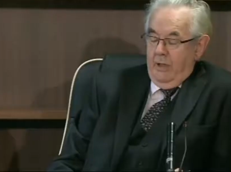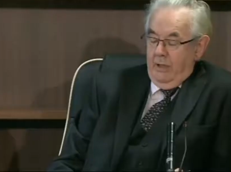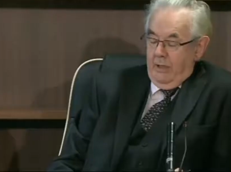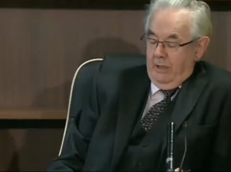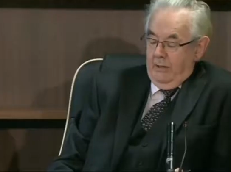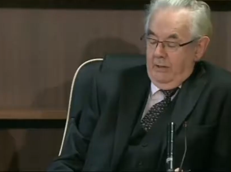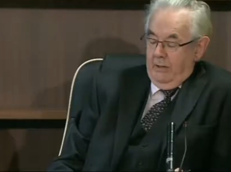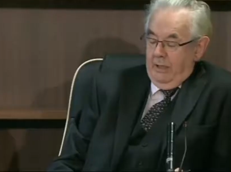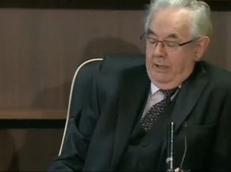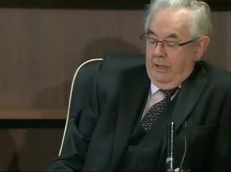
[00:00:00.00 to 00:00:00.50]

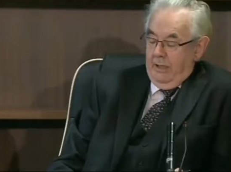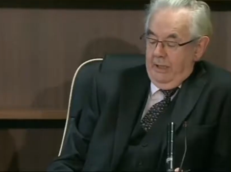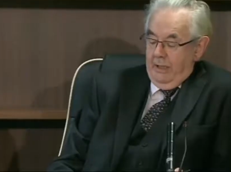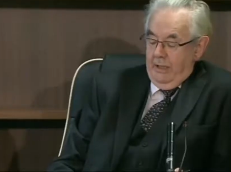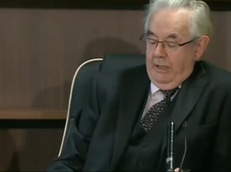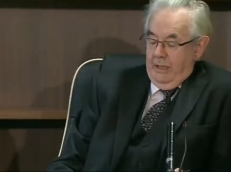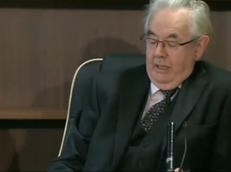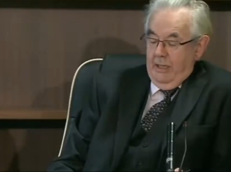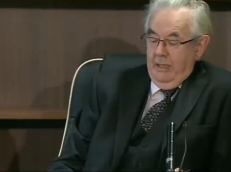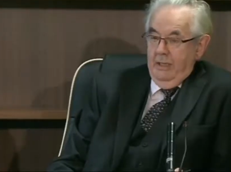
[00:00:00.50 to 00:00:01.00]
wholly
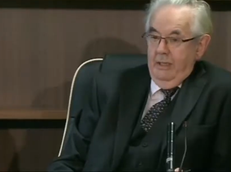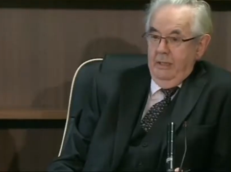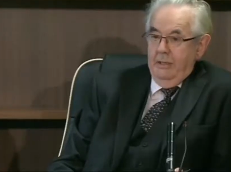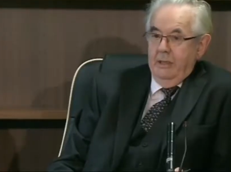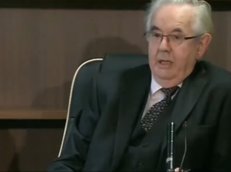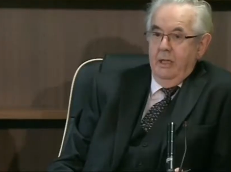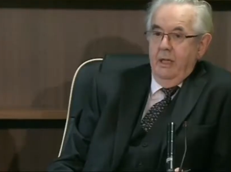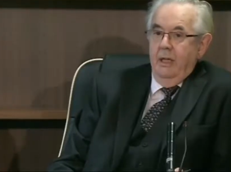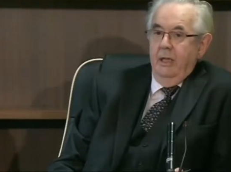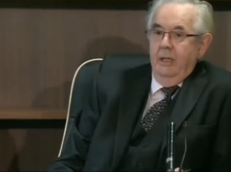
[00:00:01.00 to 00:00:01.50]
and
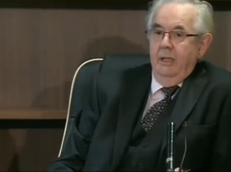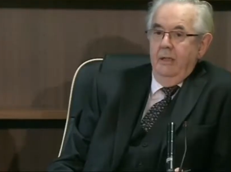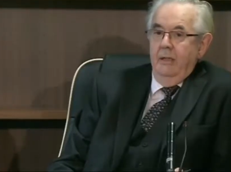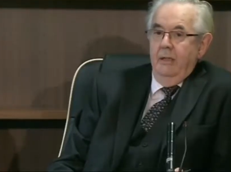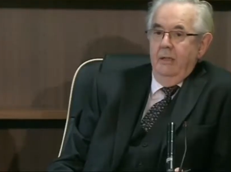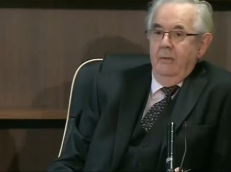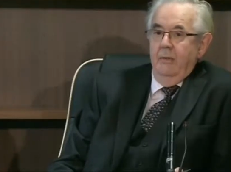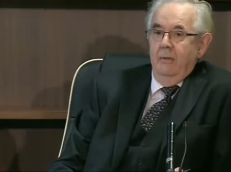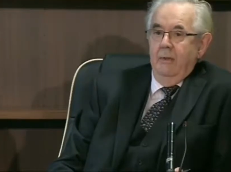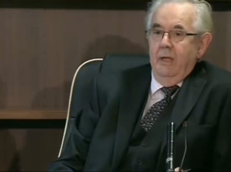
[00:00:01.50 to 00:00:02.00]
entirely
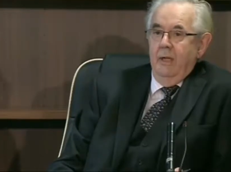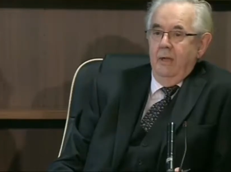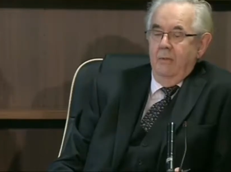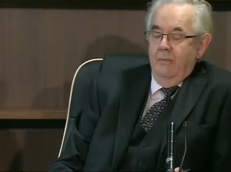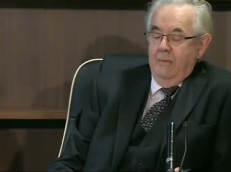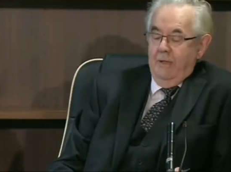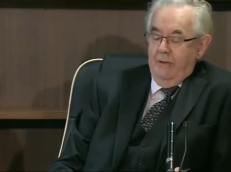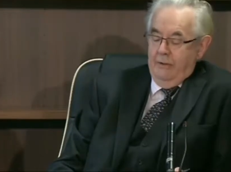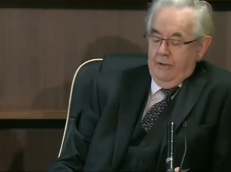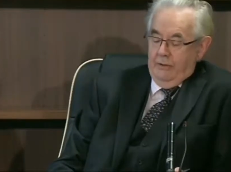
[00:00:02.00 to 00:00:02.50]
without
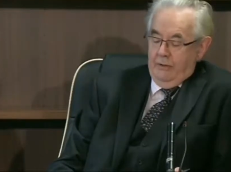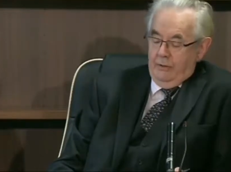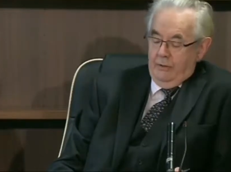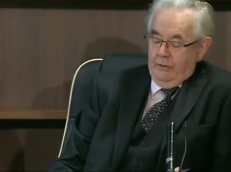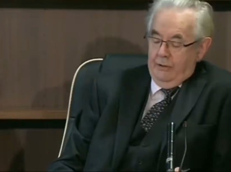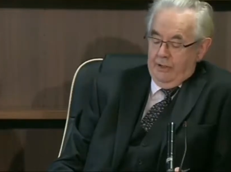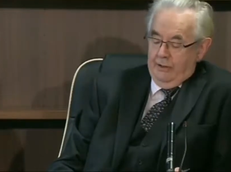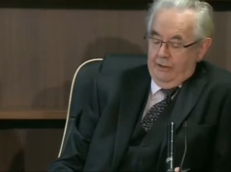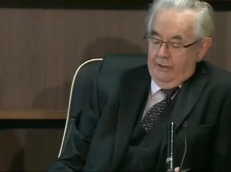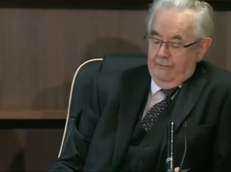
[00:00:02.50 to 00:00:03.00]
merit or
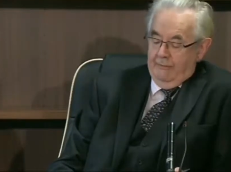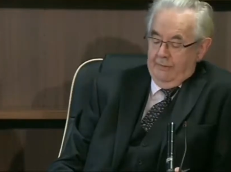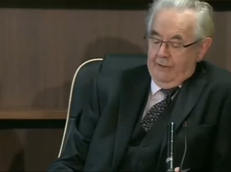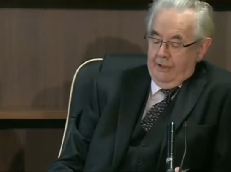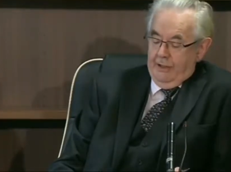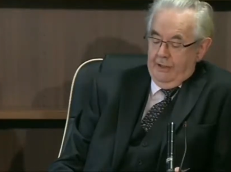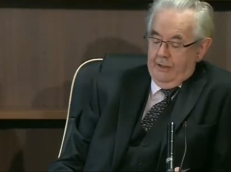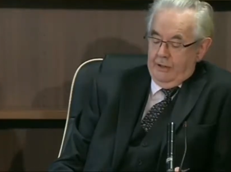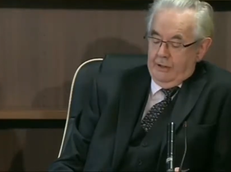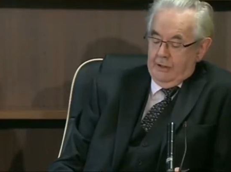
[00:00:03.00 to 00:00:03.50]

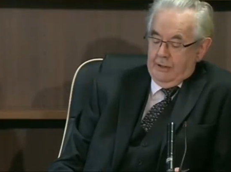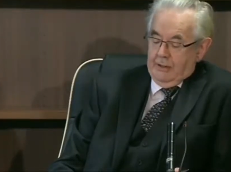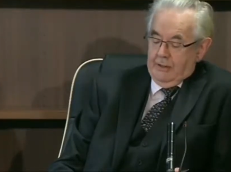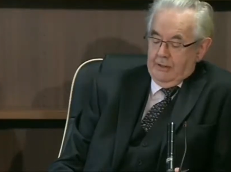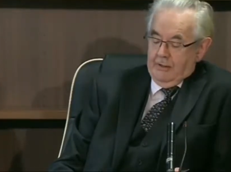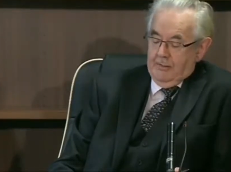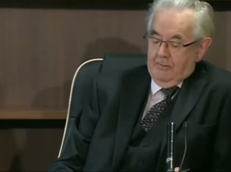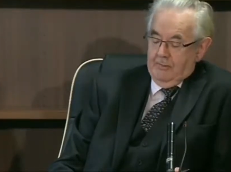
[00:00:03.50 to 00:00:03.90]
justification.